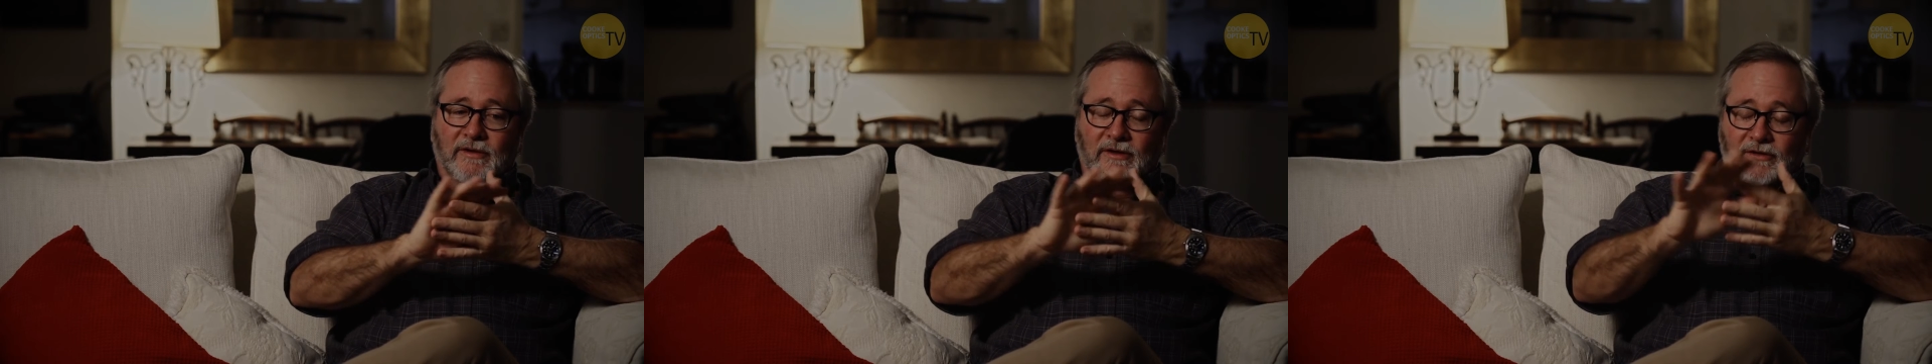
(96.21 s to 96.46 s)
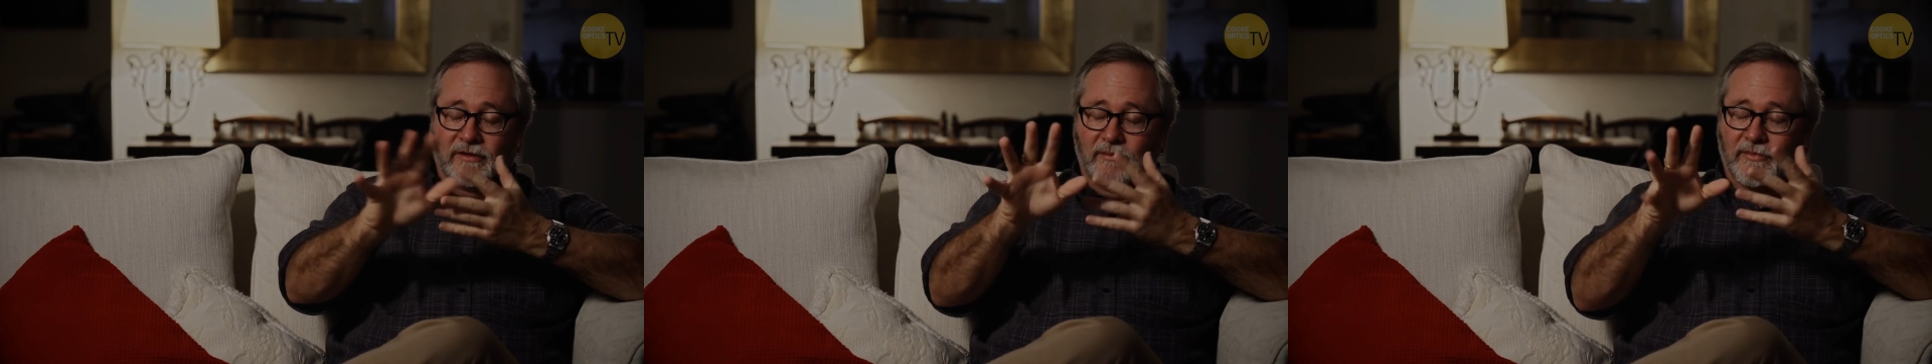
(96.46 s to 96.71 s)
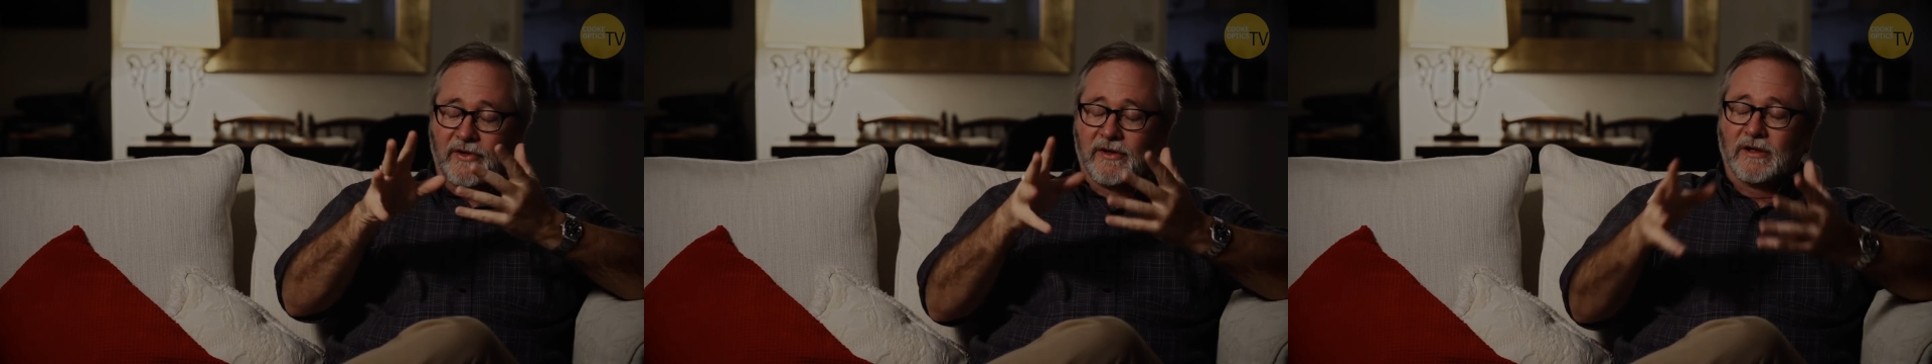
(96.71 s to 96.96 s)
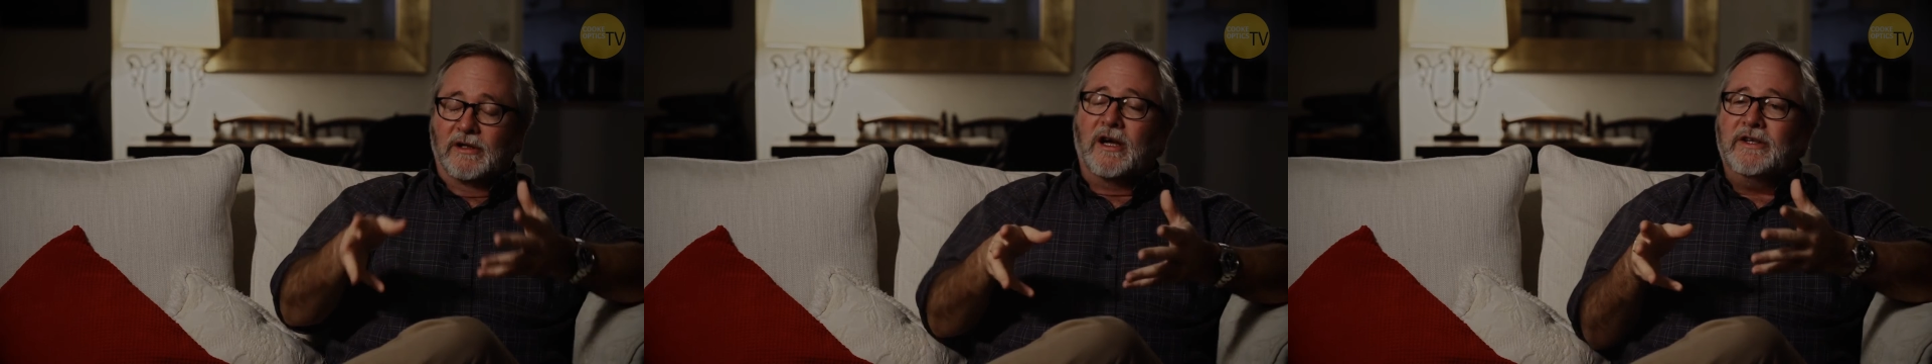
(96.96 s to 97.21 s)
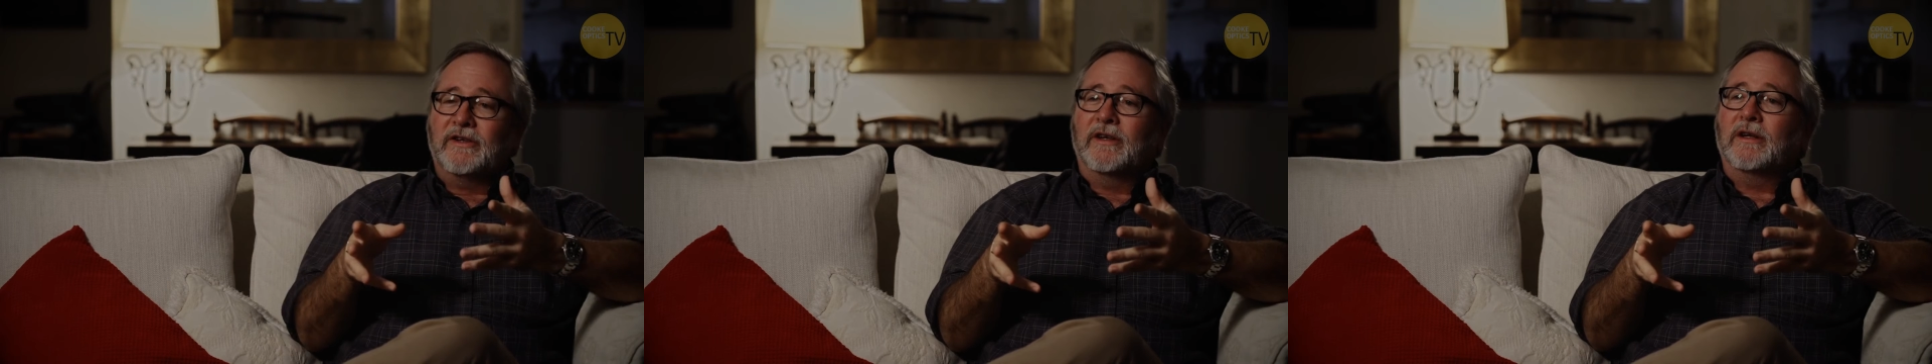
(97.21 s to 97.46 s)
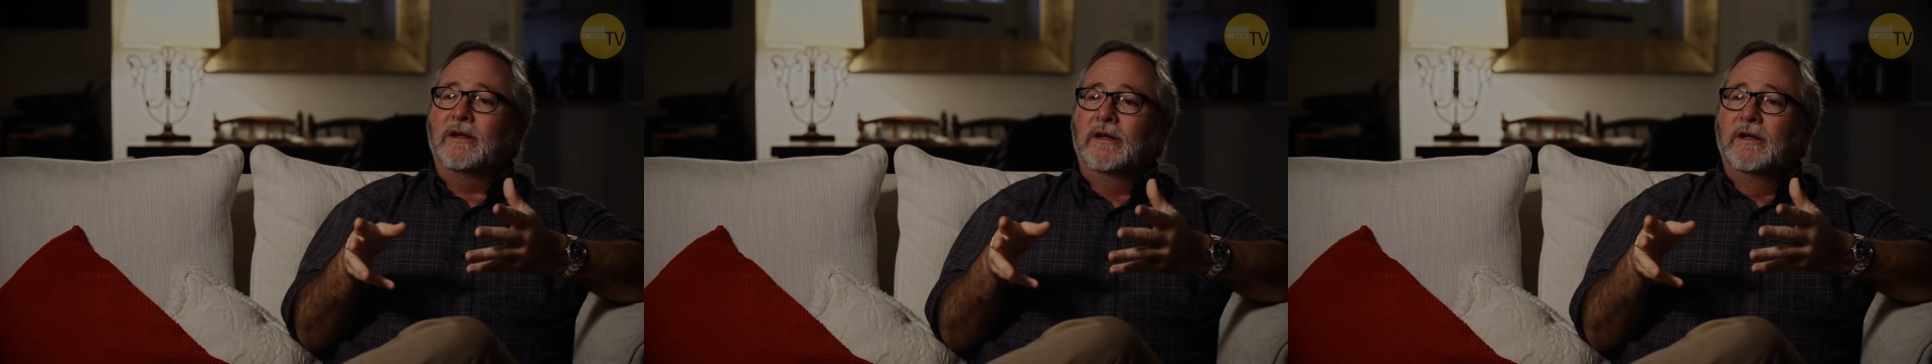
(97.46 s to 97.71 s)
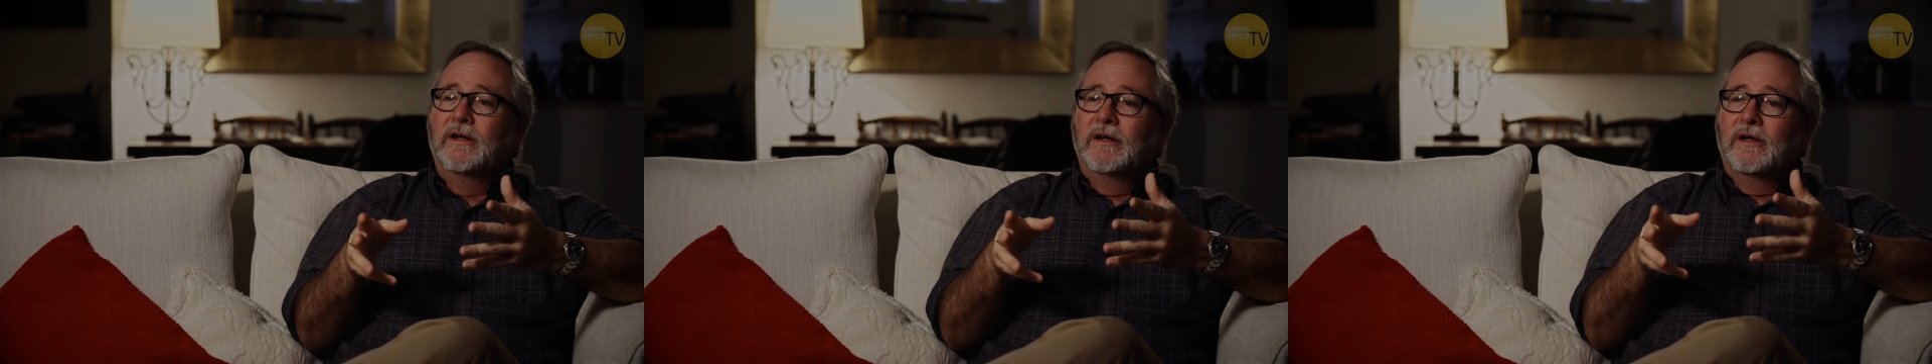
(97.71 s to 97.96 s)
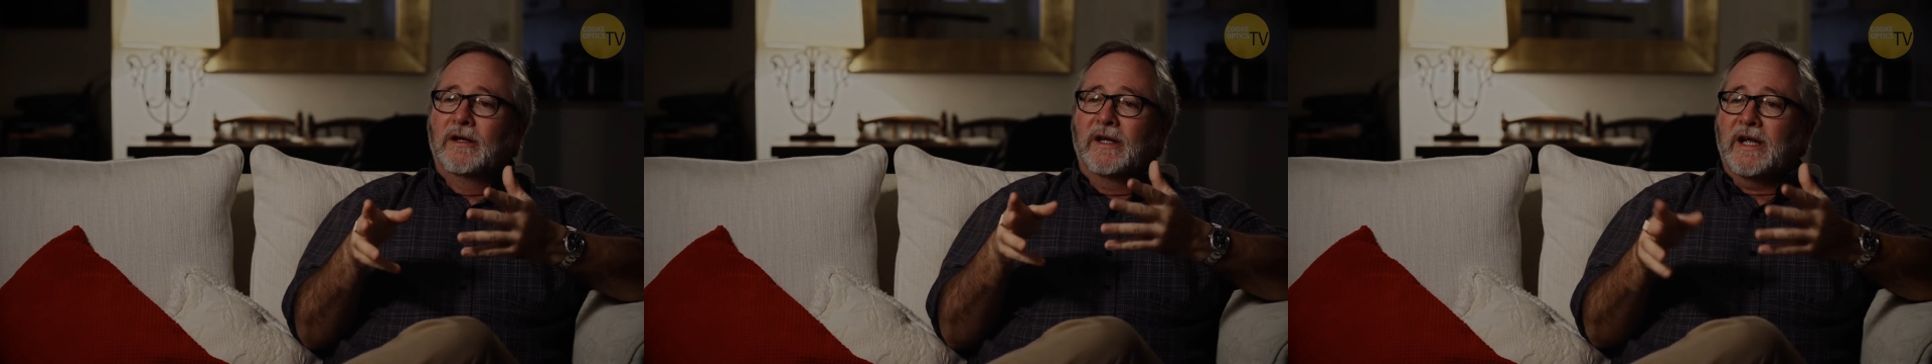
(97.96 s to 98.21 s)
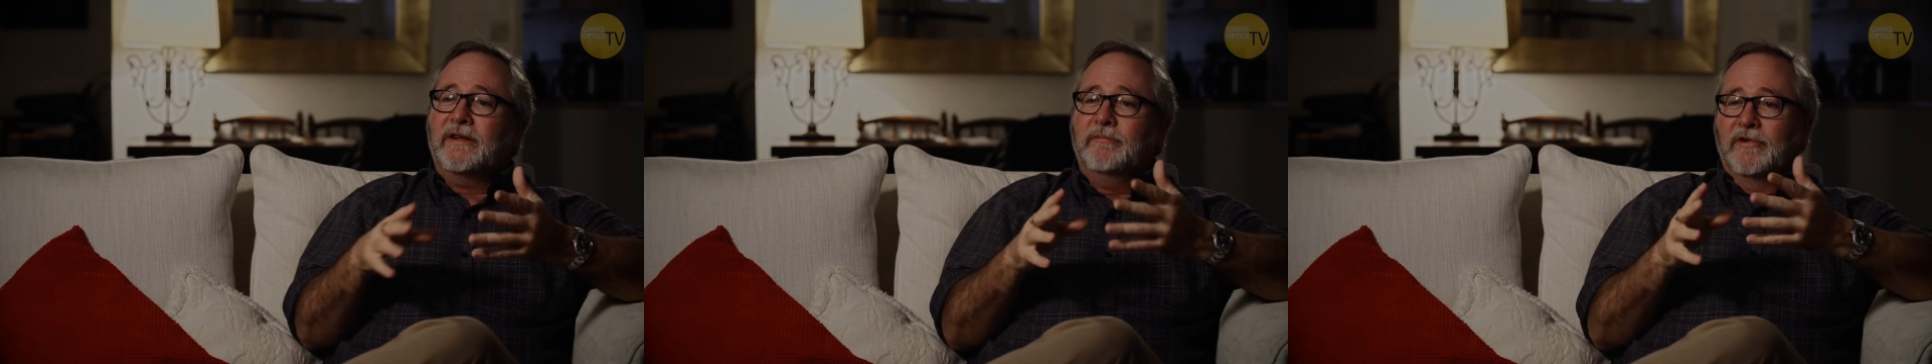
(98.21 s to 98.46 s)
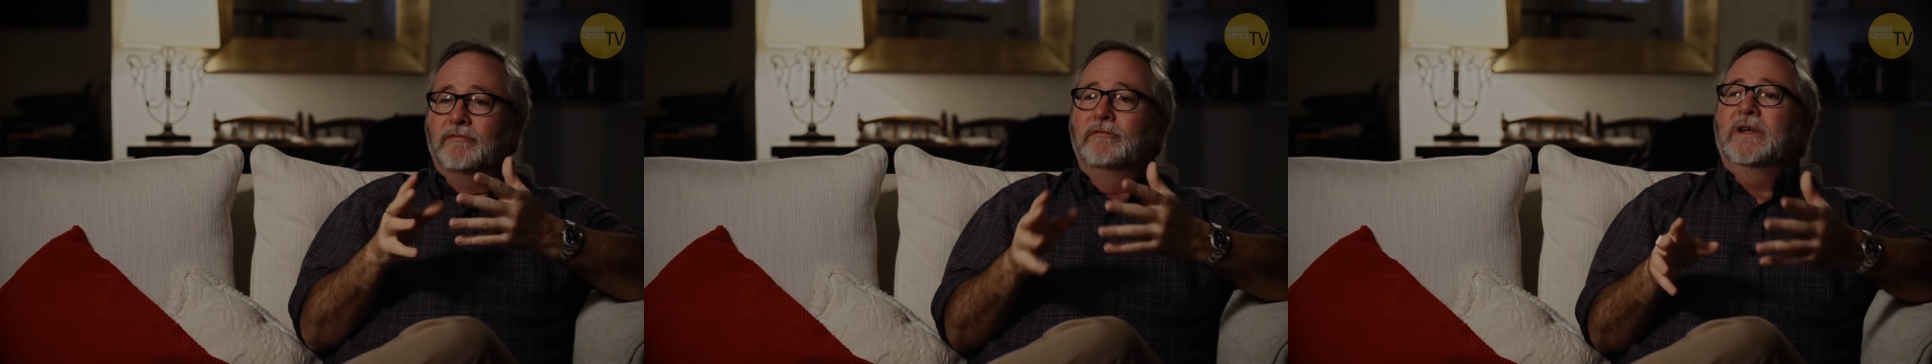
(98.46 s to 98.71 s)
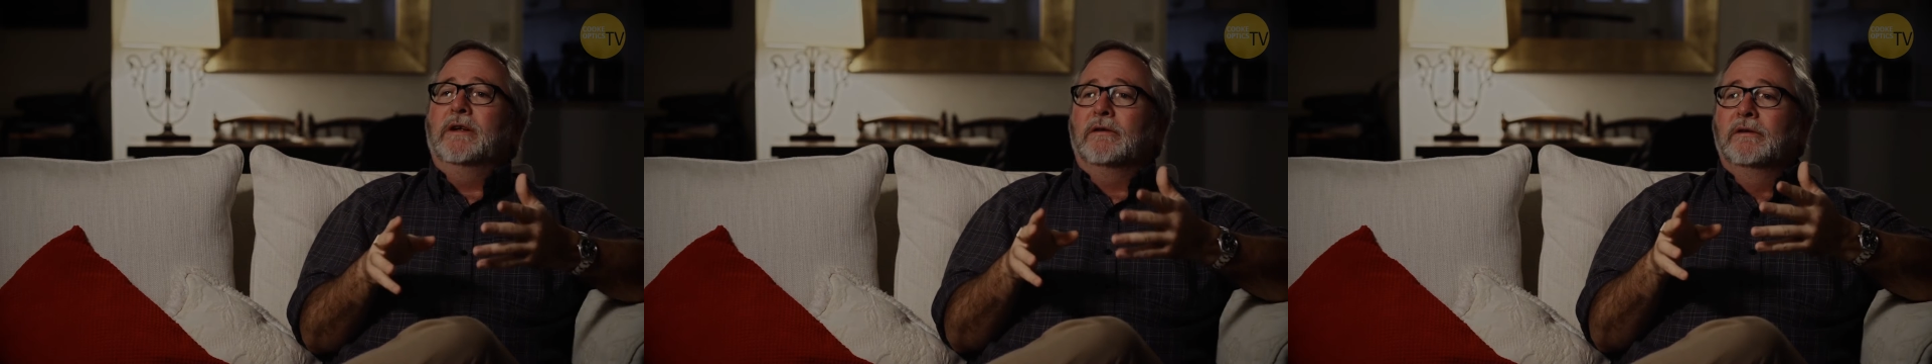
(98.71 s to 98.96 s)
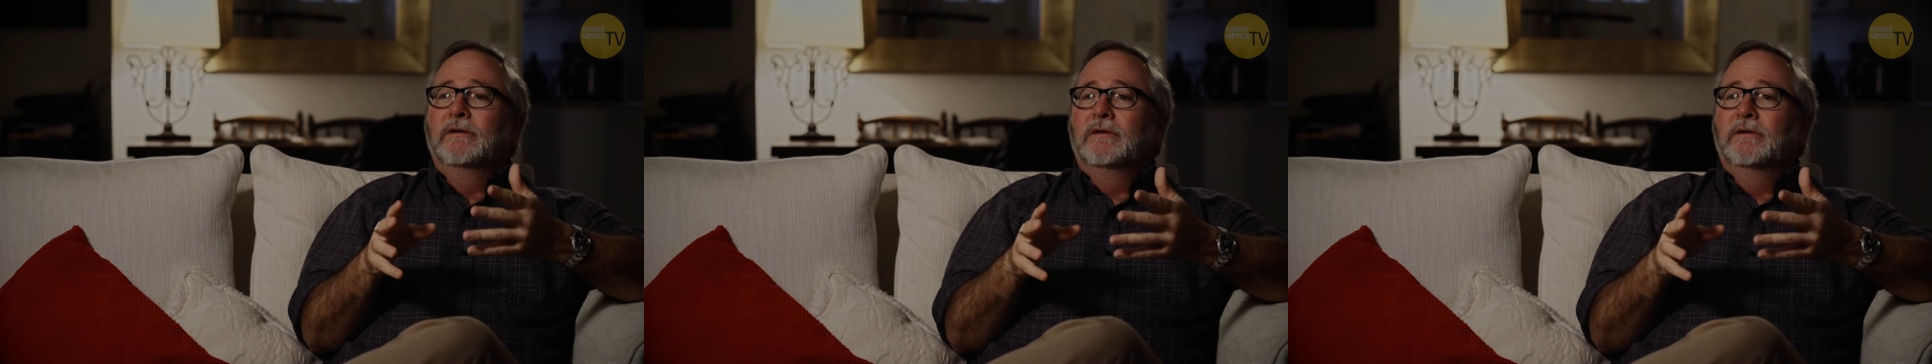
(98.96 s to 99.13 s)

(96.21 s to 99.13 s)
in terms of the lighting, it had to be real.